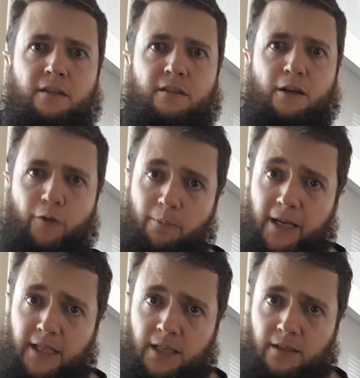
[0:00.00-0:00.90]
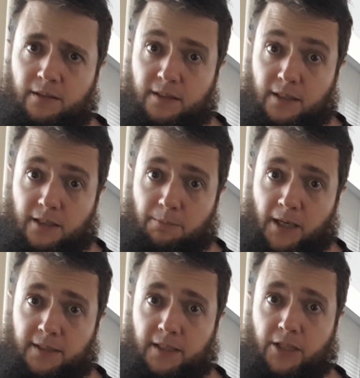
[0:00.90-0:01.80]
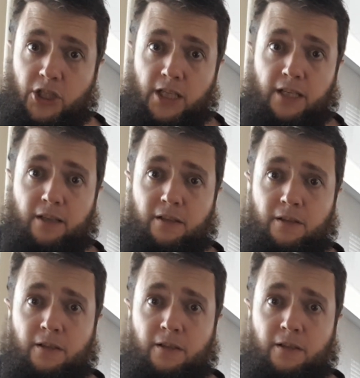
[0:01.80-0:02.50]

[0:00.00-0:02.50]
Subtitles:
So if I'm making 60 bucks each year,